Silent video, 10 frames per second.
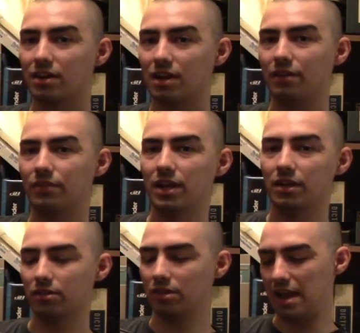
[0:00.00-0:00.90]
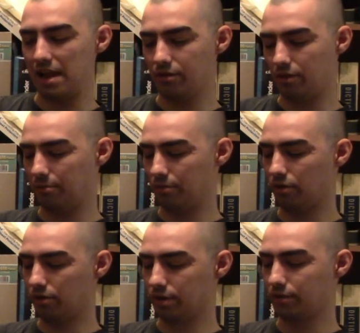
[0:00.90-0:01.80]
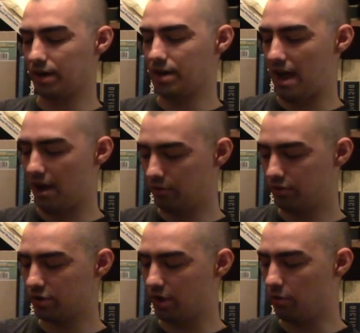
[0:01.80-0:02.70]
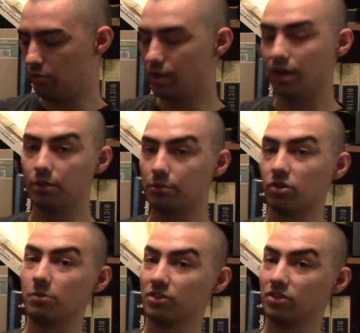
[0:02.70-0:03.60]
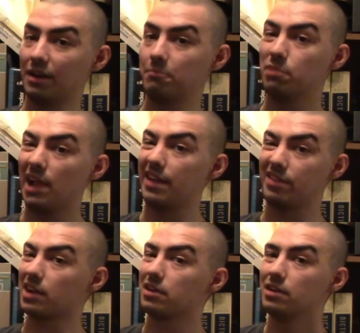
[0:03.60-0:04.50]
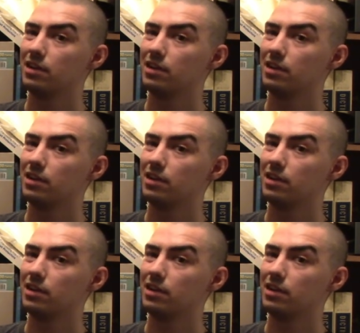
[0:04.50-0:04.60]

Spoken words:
Kind of like the handle I'm holding right now. So, in other words, almost like plastic.